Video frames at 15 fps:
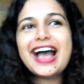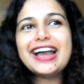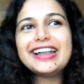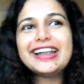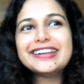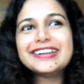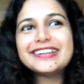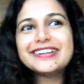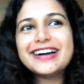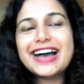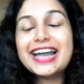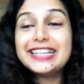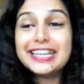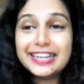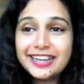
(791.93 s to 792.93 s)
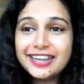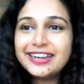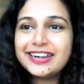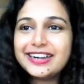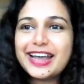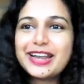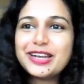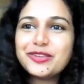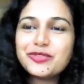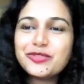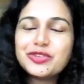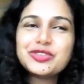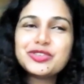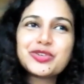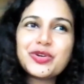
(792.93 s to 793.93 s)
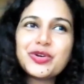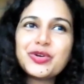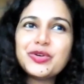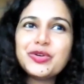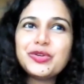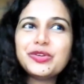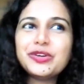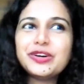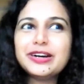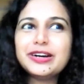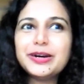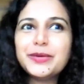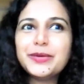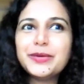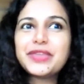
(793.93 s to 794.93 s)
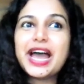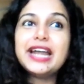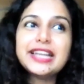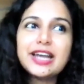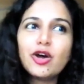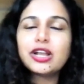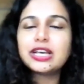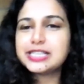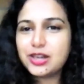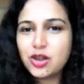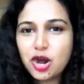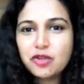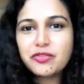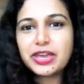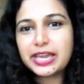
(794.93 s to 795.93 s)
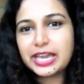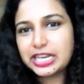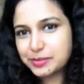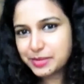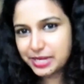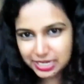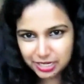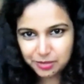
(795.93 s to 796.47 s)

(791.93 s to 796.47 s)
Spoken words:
and they did, and it was so that got us a lot of engagement and